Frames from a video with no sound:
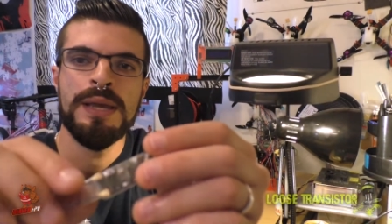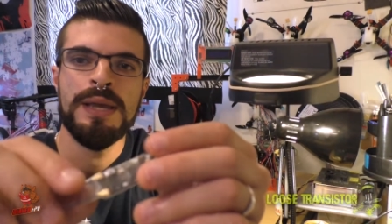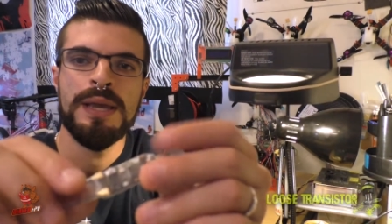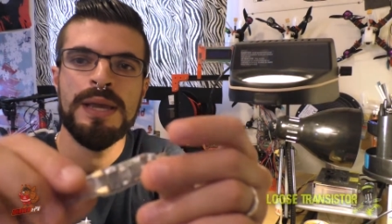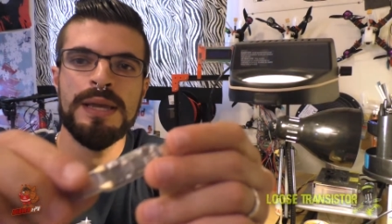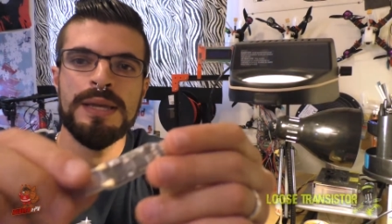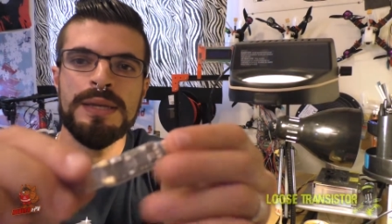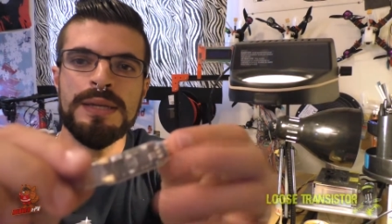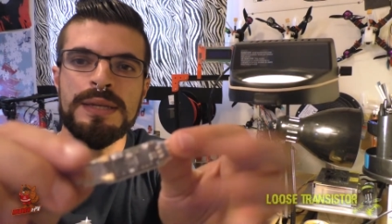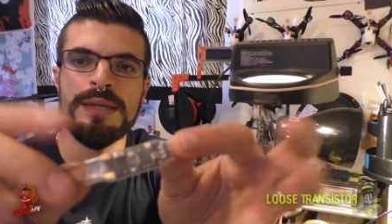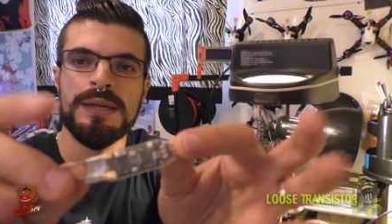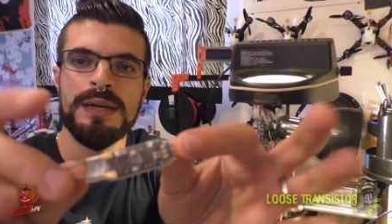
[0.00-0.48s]

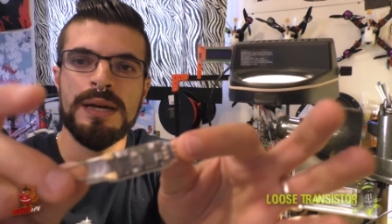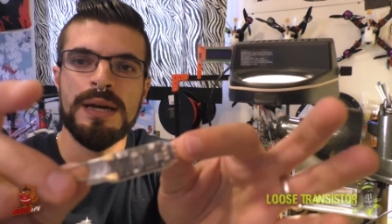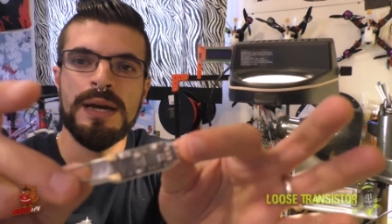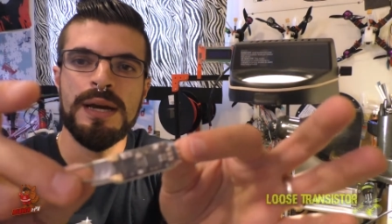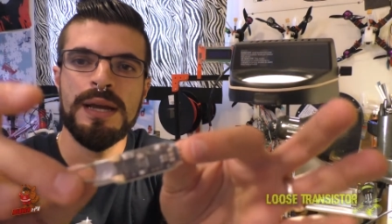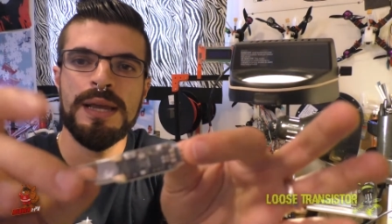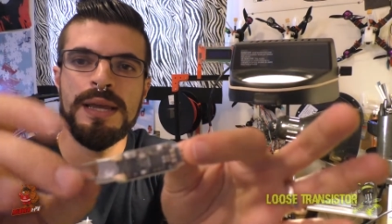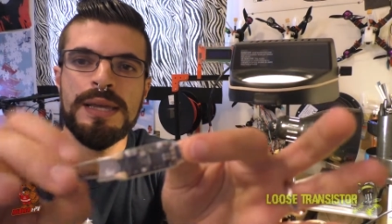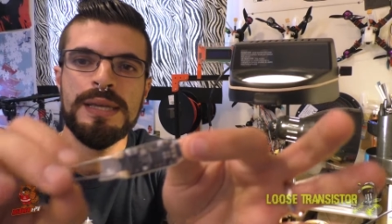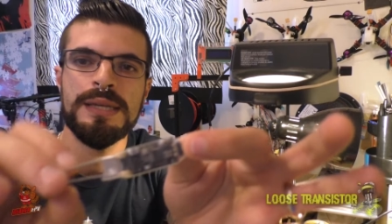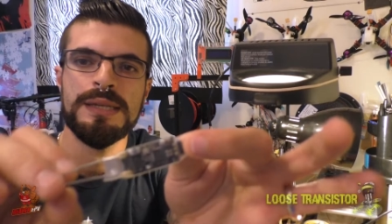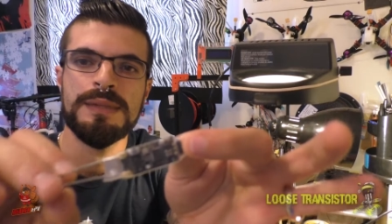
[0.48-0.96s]
and
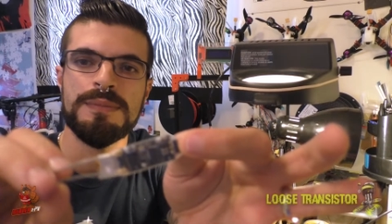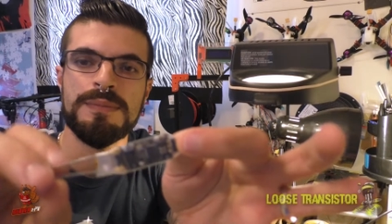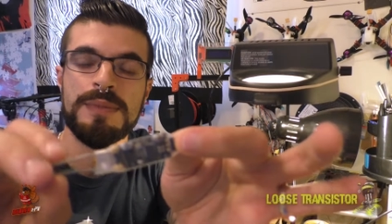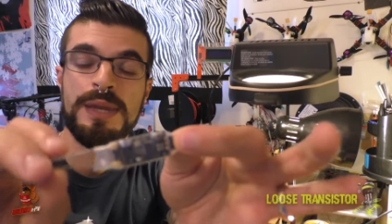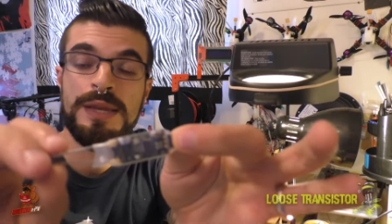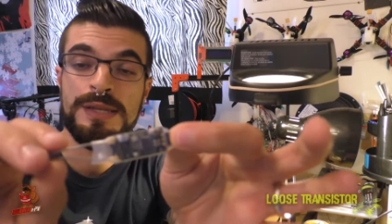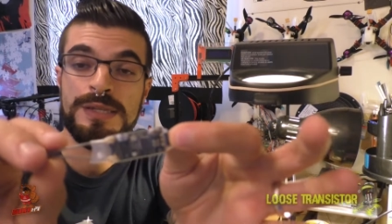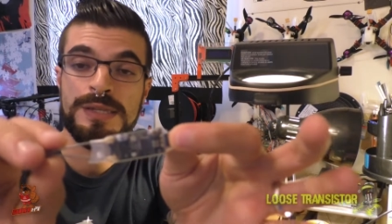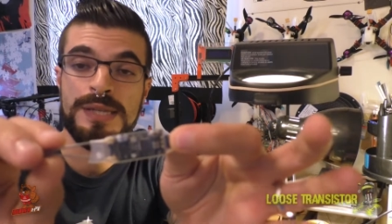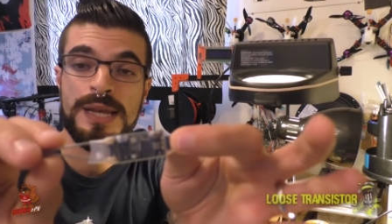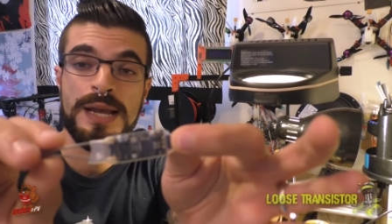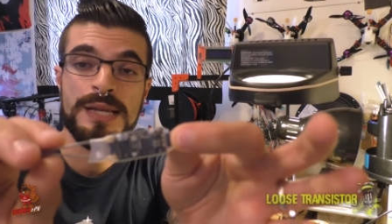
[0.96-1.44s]
it
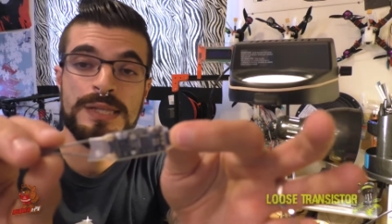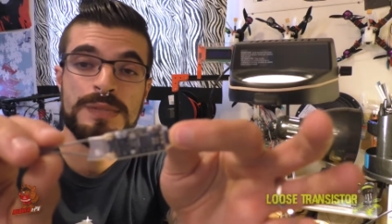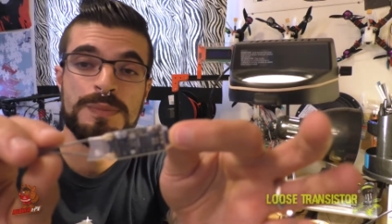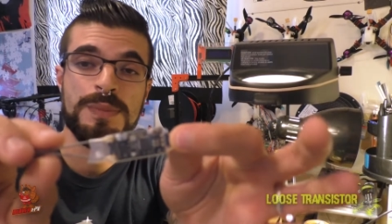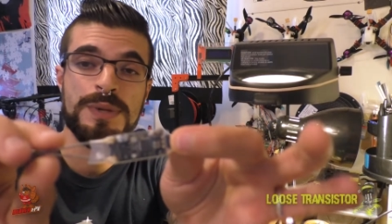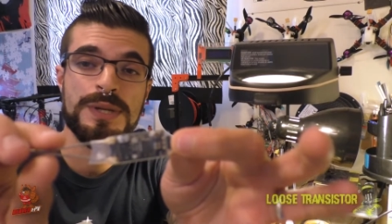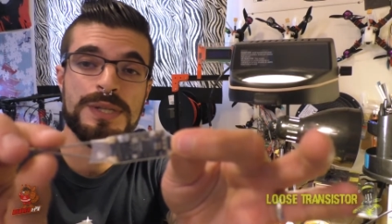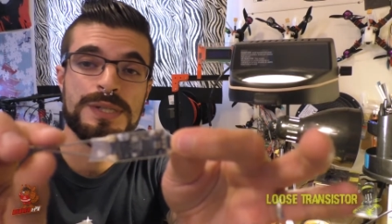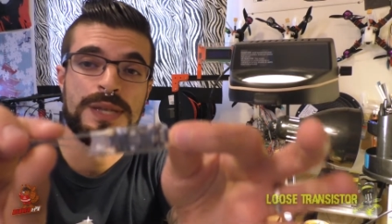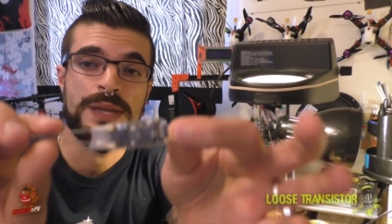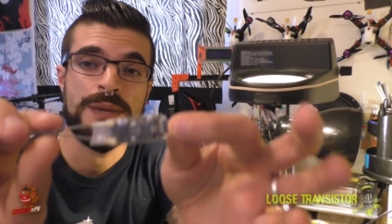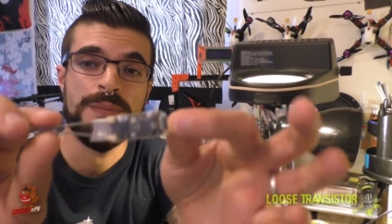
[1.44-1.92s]
is S
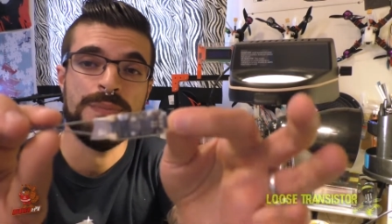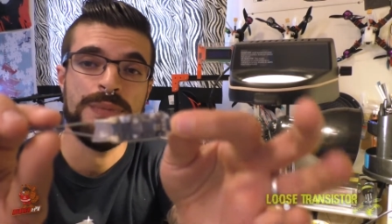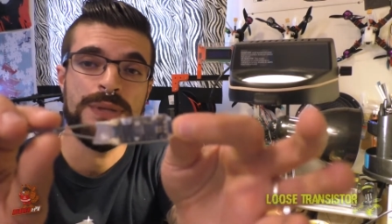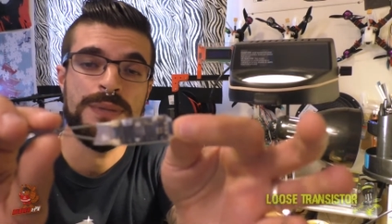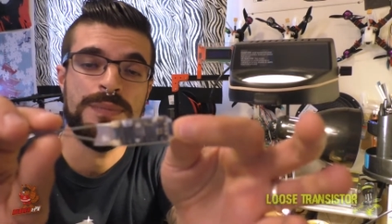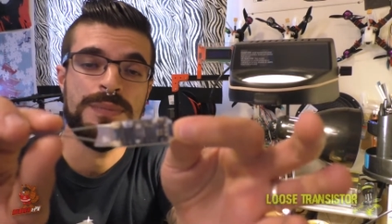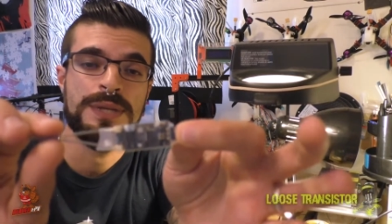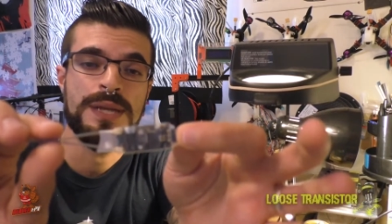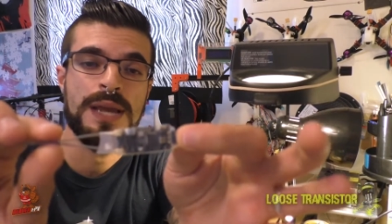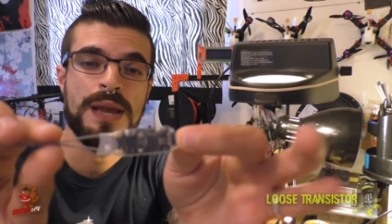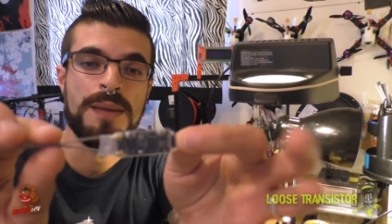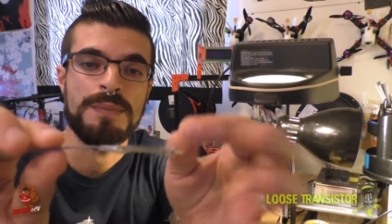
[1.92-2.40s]
Bus and
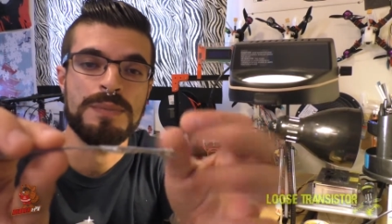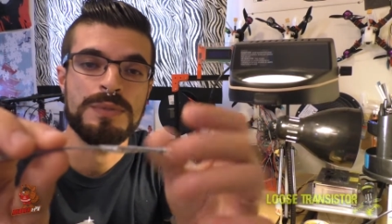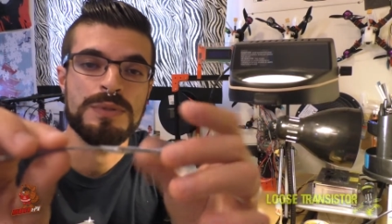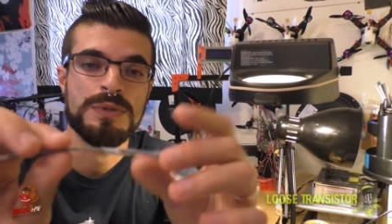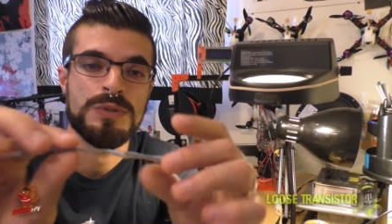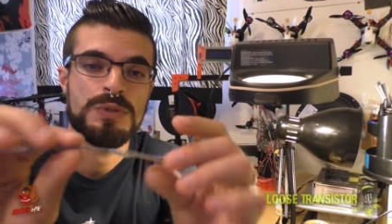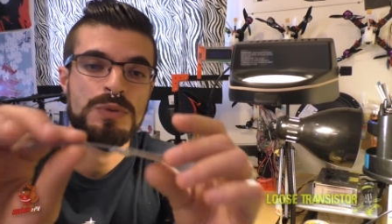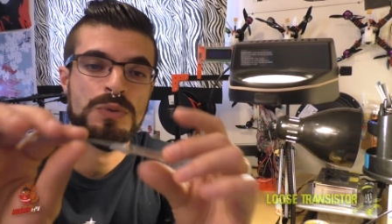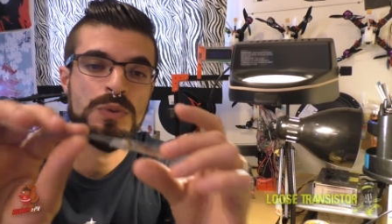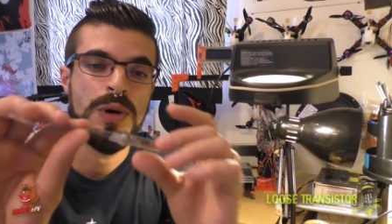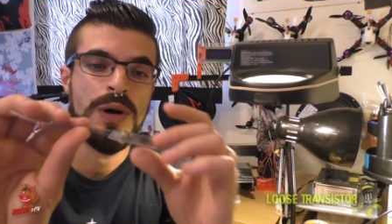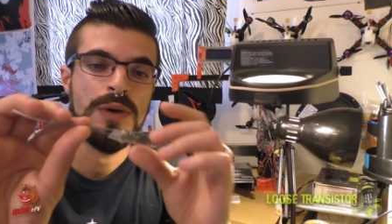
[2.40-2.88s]
ppm,
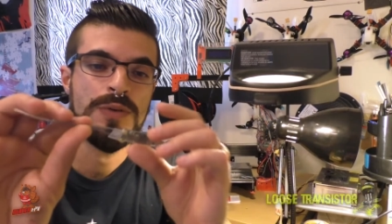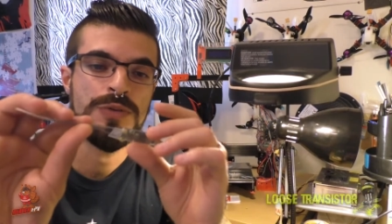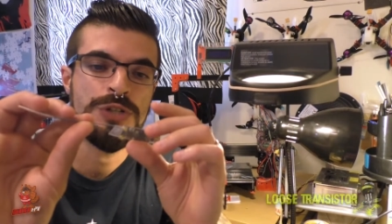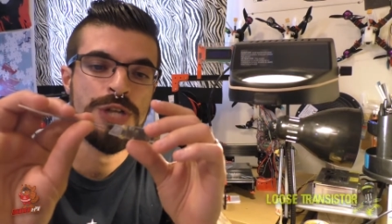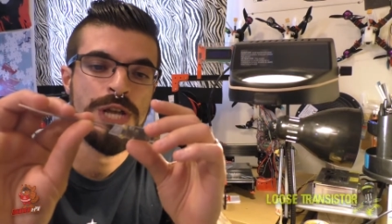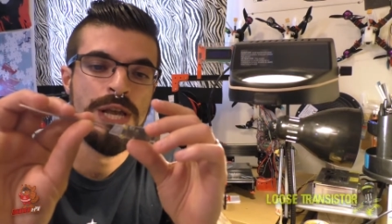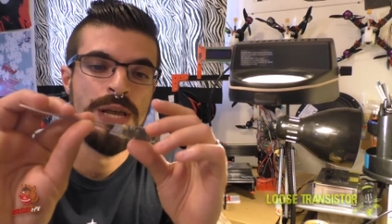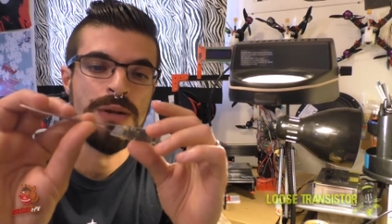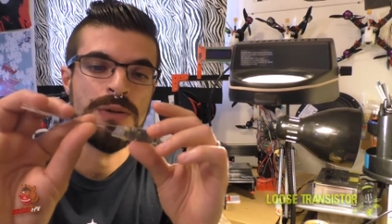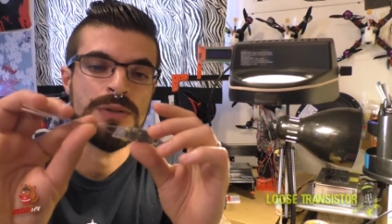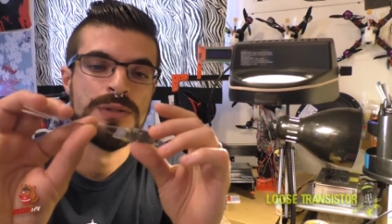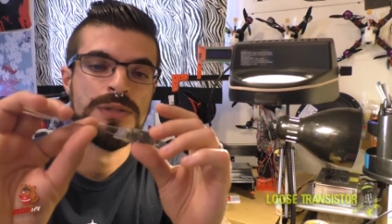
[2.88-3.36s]
12
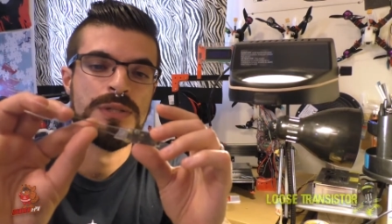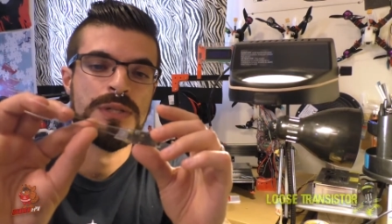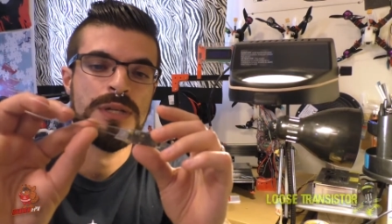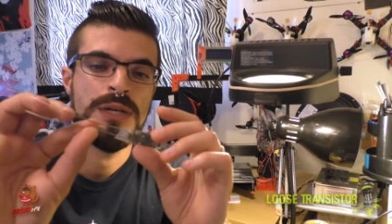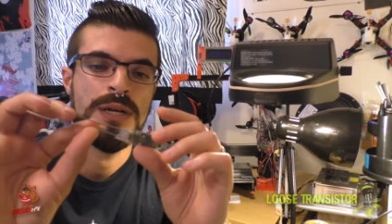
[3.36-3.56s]
channels.